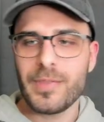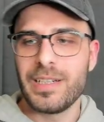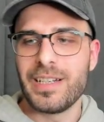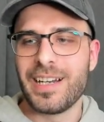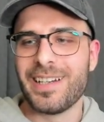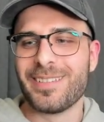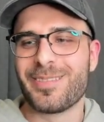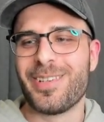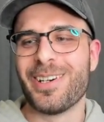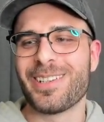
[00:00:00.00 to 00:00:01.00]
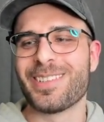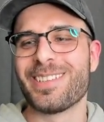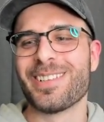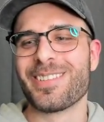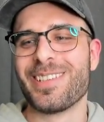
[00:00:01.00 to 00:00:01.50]
I thought I was the
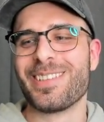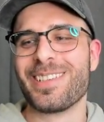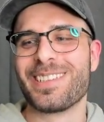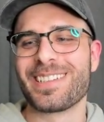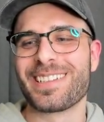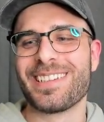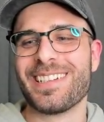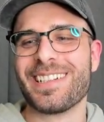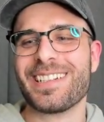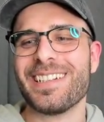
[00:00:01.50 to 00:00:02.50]
only one doing chicken leg.